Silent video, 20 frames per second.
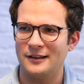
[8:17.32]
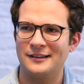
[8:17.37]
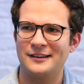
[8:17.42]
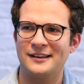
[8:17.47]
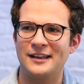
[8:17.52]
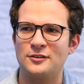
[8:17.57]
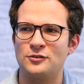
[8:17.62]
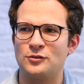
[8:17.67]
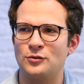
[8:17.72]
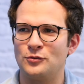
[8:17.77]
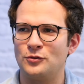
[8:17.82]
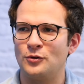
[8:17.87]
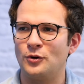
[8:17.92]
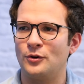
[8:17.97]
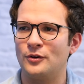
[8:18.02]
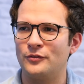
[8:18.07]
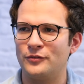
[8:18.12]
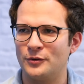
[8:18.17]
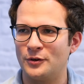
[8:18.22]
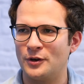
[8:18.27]
get to know
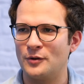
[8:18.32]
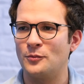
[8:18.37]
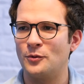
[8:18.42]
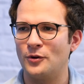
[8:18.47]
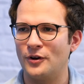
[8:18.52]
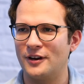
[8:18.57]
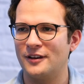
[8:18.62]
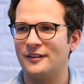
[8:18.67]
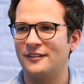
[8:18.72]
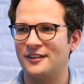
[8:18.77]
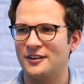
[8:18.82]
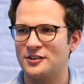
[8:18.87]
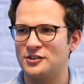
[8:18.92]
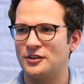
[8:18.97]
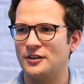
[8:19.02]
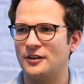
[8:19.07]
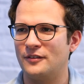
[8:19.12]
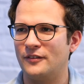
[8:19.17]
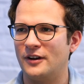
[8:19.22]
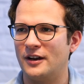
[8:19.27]
if you can work in such
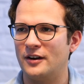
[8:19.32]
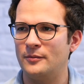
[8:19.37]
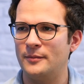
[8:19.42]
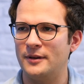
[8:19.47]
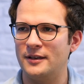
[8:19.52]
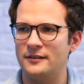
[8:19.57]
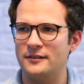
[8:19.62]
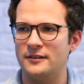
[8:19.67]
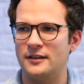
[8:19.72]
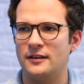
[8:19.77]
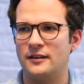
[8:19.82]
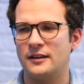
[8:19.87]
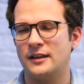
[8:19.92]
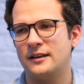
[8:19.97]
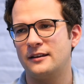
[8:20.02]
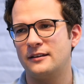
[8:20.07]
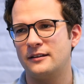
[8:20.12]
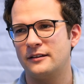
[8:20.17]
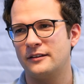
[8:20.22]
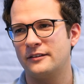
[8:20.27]
an environment and
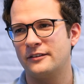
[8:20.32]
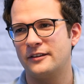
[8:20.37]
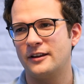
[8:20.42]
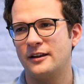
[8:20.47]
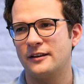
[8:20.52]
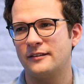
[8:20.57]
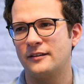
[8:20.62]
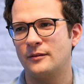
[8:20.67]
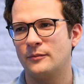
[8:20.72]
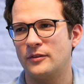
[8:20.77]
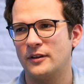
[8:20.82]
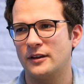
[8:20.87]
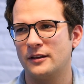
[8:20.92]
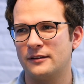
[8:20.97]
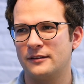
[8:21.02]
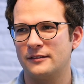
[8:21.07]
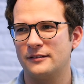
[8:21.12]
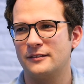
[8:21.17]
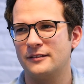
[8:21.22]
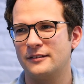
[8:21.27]
then start something.
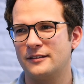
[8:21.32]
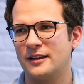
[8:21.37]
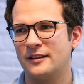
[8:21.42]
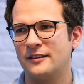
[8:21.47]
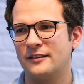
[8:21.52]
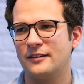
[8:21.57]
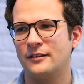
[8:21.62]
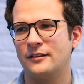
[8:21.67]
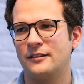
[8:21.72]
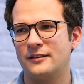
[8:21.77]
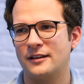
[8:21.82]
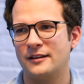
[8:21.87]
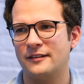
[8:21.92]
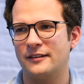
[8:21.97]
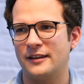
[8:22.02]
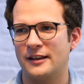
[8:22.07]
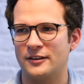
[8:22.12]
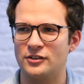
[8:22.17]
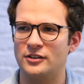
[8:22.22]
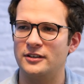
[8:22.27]

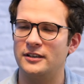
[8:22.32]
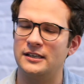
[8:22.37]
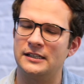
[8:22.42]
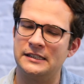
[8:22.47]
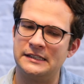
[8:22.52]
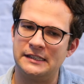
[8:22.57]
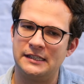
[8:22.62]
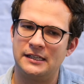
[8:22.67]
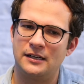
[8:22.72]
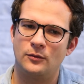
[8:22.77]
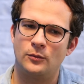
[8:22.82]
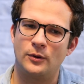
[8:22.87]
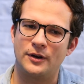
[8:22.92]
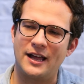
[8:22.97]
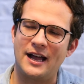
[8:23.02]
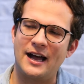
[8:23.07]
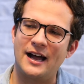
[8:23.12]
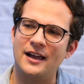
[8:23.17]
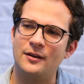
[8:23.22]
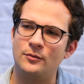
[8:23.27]
That's actually
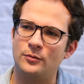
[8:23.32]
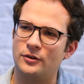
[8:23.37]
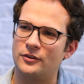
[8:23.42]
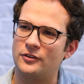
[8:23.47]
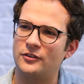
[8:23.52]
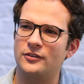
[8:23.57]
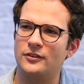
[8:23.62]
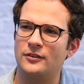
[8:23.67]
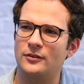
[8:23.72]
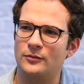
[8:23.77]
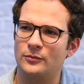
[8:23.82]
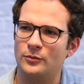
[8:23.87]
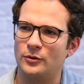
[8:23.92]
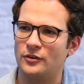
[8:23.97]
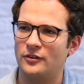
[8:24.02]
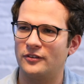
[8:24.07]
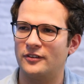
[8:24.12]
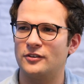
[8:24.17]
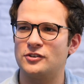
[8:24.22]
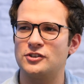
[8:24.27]
what I
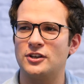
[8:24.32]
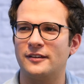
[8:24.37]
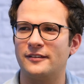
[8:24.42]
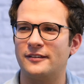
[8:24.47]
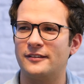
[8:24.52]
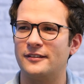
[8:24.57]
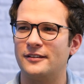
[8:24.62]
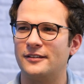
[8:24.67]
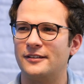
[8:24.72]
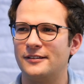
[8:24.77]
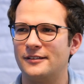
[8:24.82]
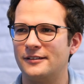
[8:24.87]
would suggest.